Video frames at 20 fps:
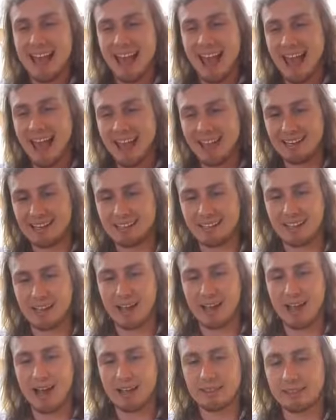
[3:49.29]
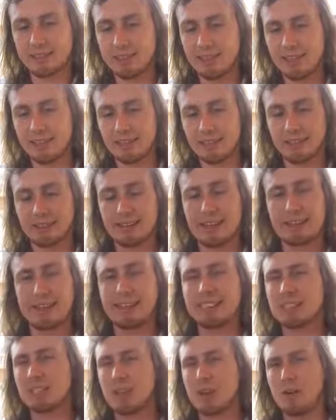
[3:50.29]
And I think that
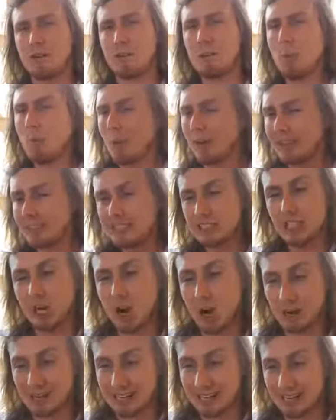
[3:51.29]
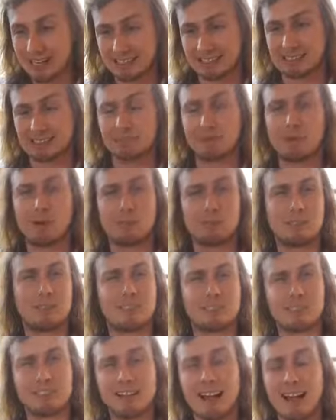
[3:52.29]
there's a lot of pressure on us from
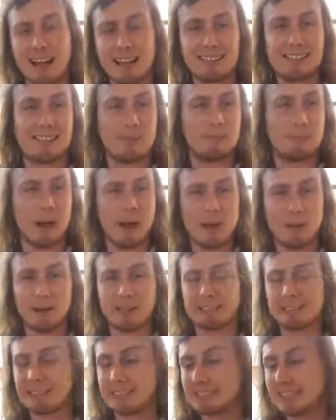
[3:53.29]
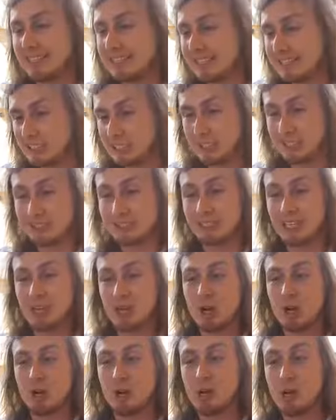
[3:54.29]
society, parents, teachers,
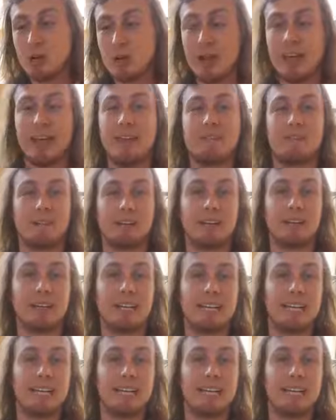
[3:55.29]
whoever,